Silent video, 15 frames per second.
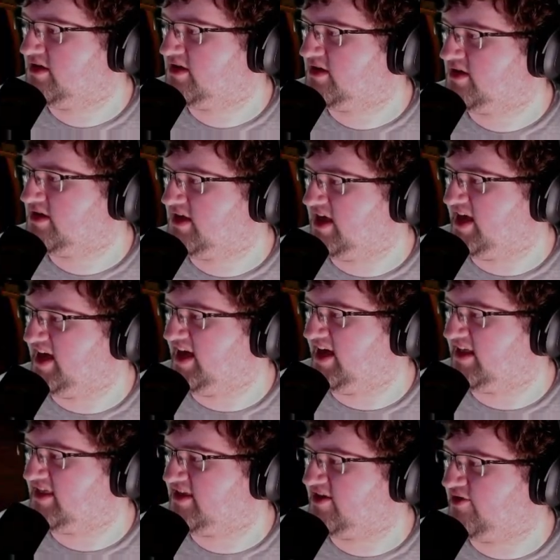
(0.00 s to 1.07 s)
Yeah,
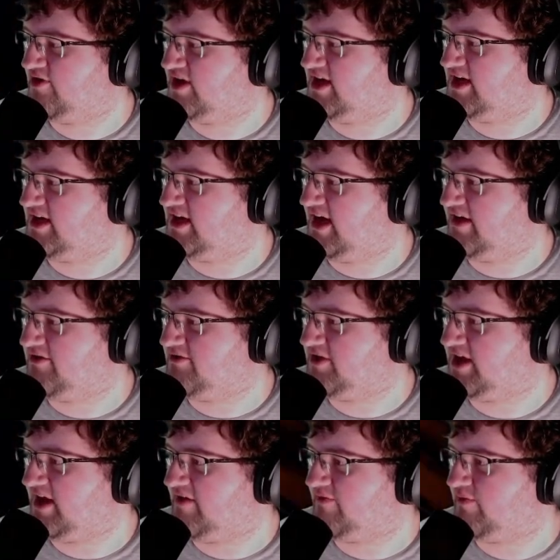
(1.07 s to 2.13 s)
so I don't really
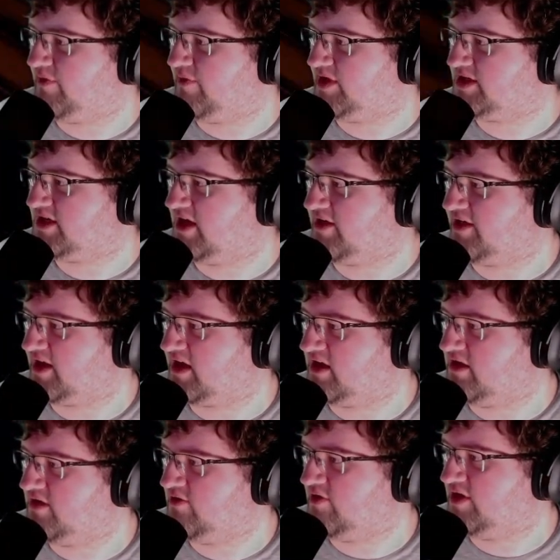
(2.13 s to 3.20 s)
have much else I can
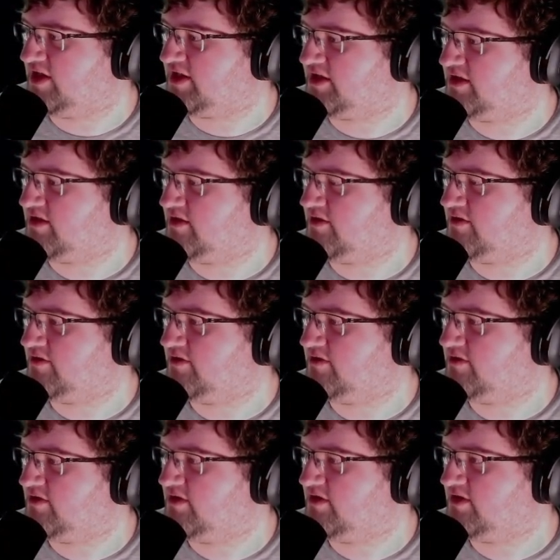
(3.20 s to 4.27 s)
do unless...
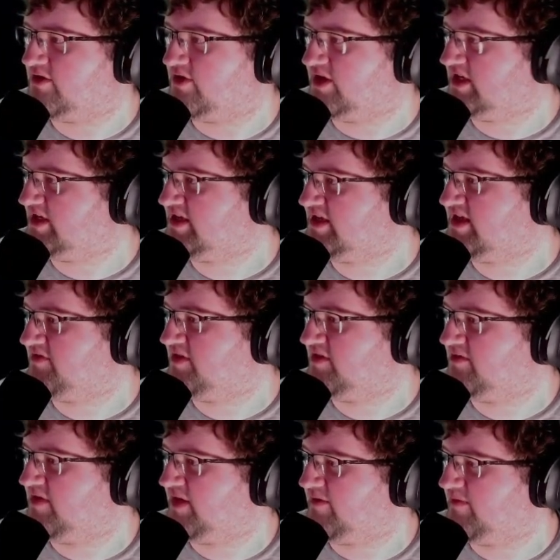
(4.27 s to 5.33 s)
I just have to,
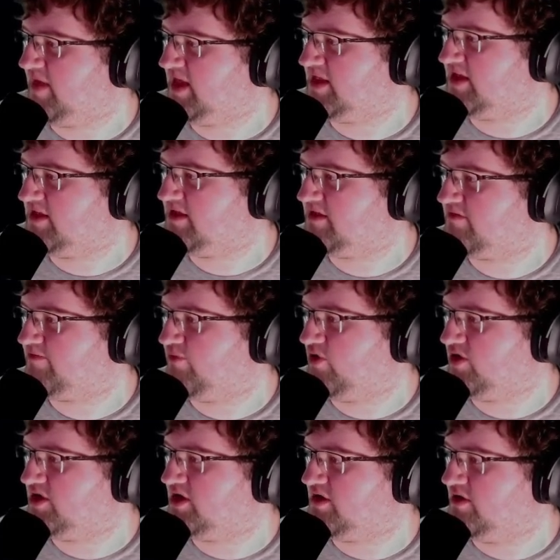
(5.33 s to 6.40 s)
like, make this point
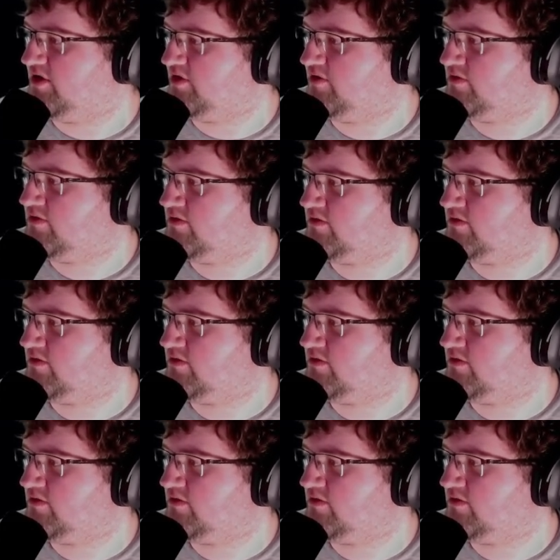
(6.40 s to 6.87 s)
to noon?